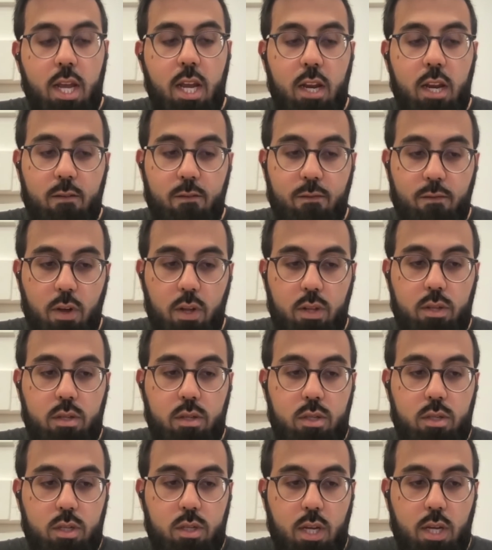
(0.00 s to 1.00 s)
in
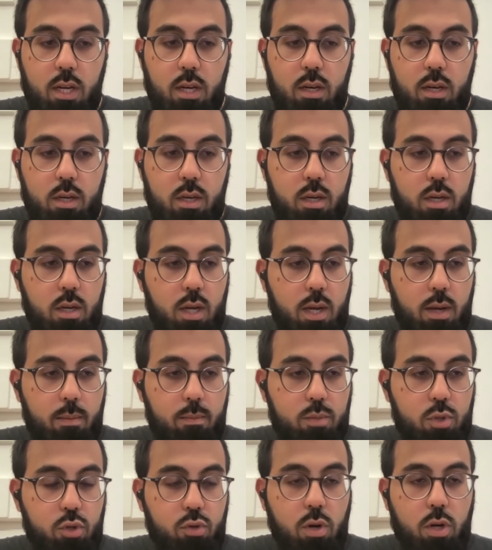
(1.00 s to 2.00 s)
funds and
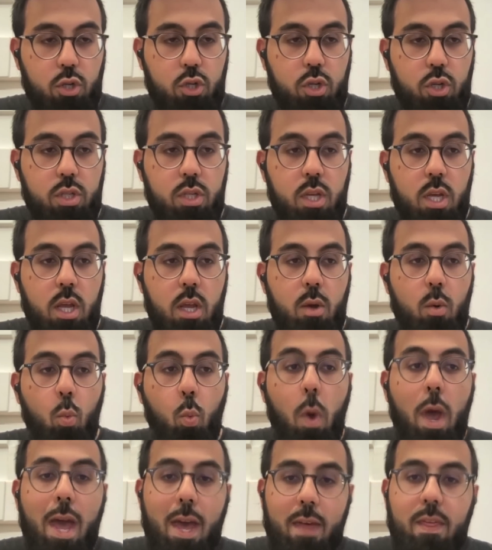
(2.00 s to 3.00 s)
um, structures
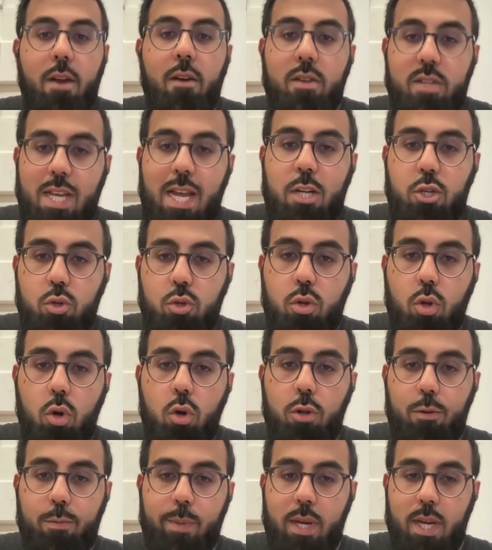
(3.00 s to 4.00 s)
where there is actual
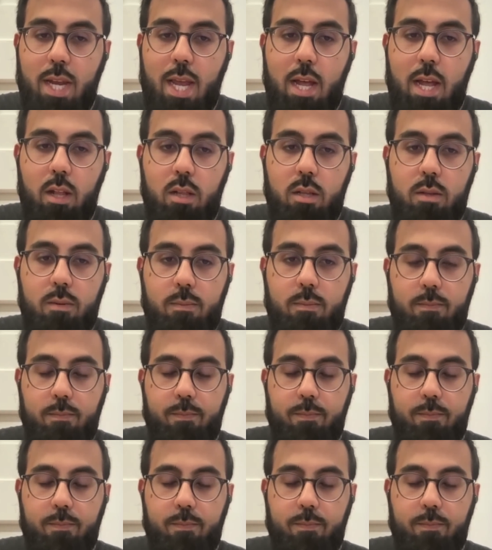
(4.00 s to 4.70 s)
gold being held.